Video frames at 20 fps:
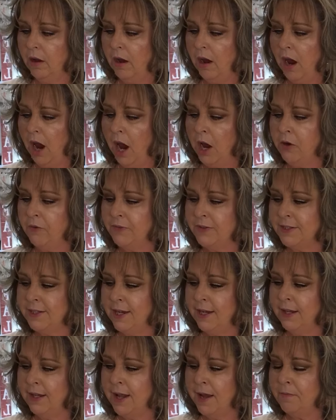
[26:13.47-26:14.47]
I've
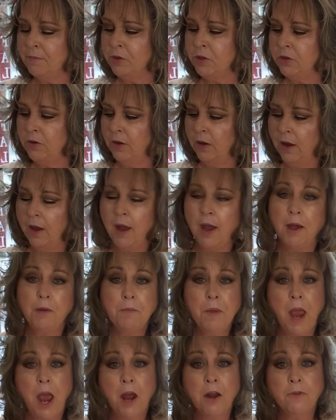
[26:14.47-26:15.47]
seen them
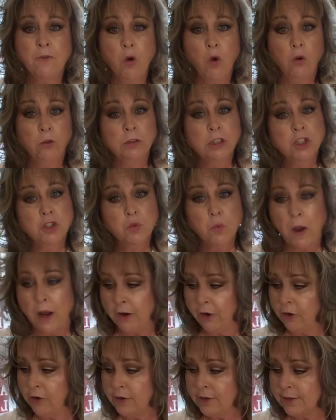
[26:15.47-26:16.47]
out of old
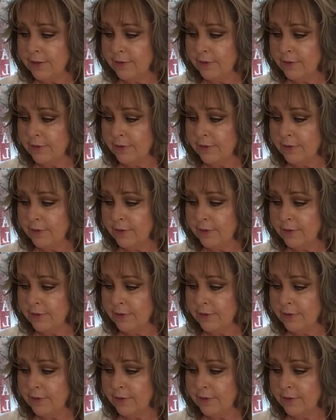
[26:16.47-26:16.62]
sweaters.